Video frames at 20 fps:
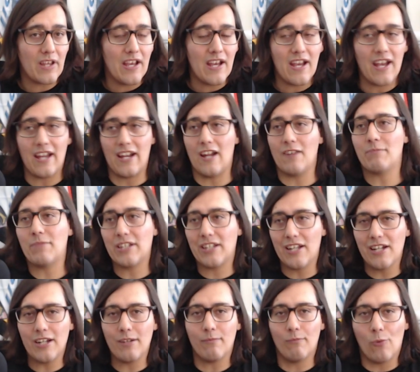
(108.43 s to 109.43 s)
And I've been
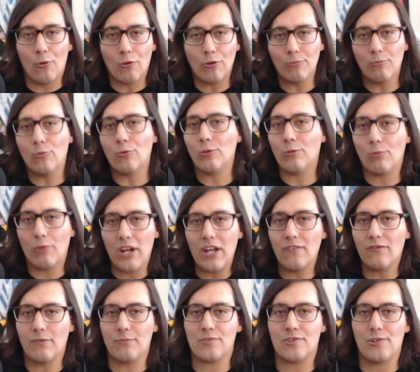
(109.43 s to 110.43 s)
getting more and more away
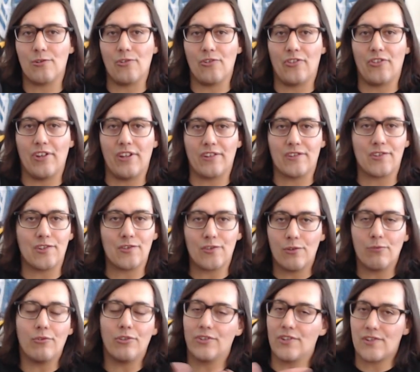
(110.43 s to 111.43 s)
from certain things, and so
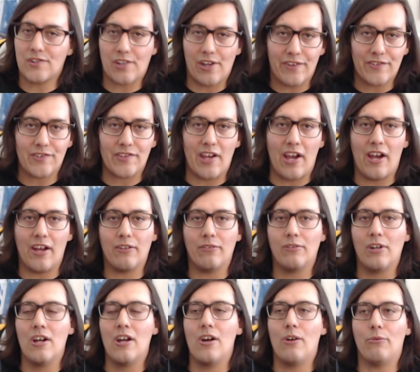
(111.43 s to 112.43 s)
we'll discuss that.
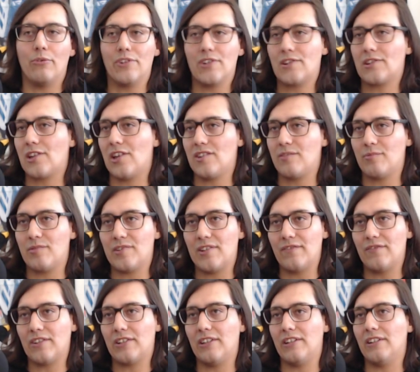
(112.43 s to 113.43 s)
We'll discuss
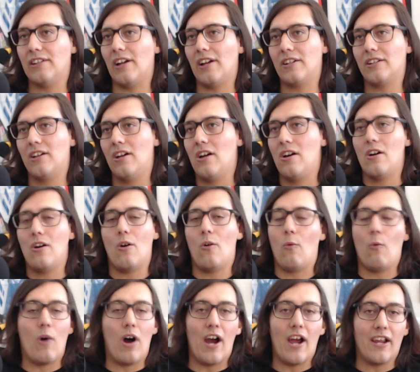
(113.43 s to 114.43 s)
specifically like
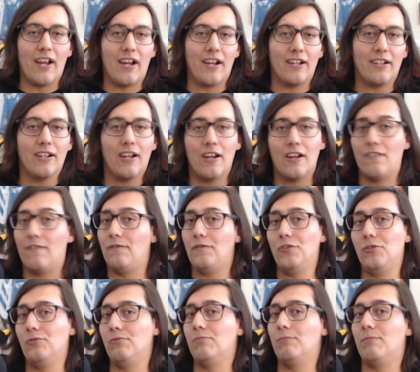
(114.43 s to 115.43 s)
why I
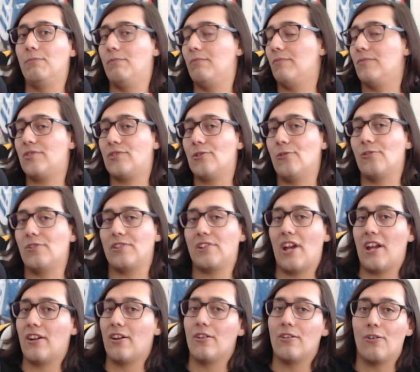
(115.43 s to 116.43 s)
view certain
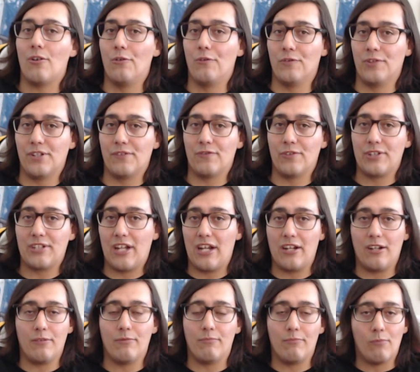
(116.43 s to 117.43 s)
data over different
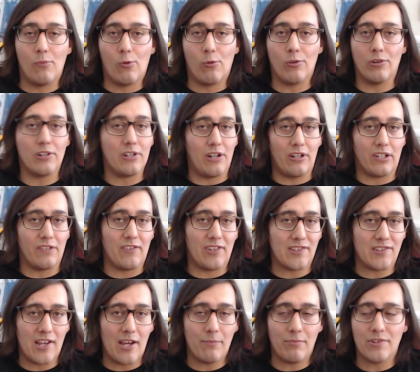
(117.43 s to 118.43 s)
data more, and I'll give
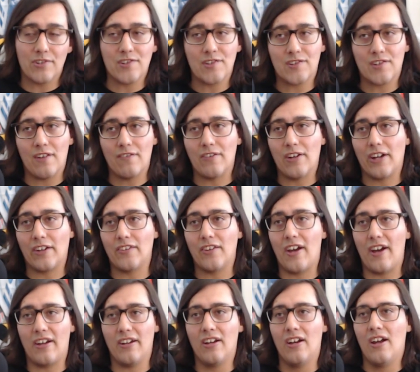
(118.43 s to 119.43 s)
examples and stuff like
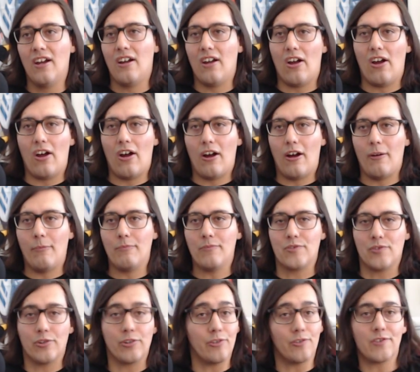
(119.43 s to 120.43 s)
that. Um,
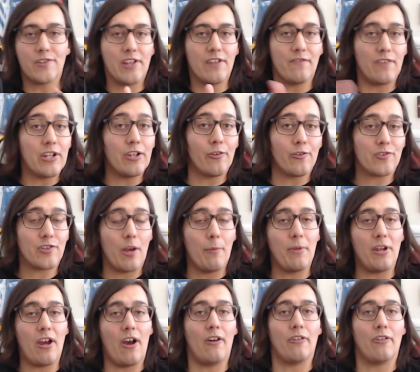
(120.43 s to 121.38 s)
so you'll see videos coming out